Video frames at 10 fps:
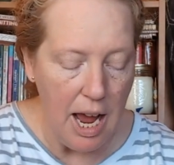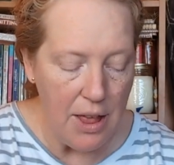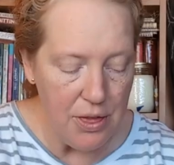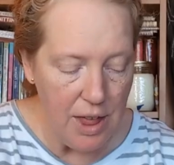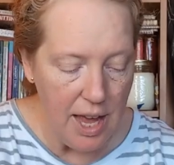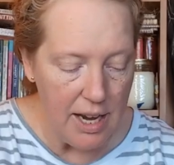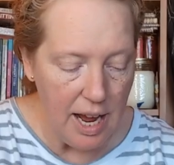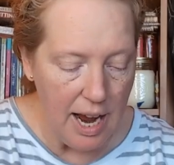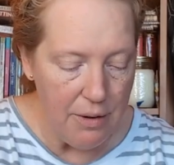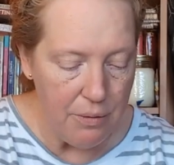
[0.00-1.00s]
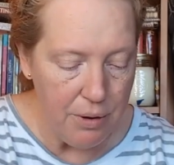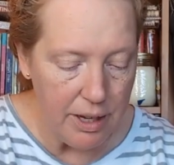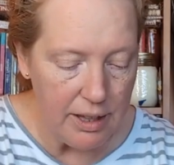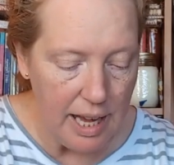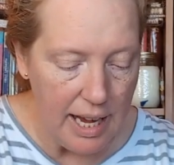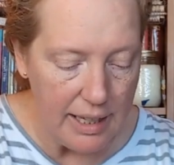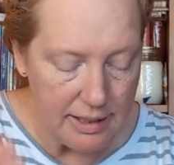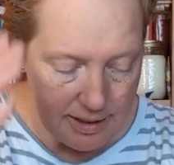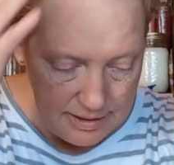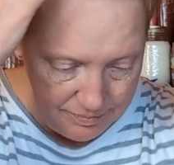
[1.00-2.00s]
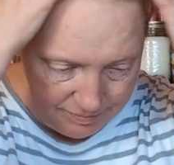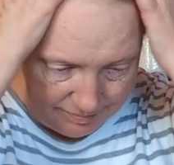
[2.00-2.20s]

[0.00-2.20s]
And then I realized,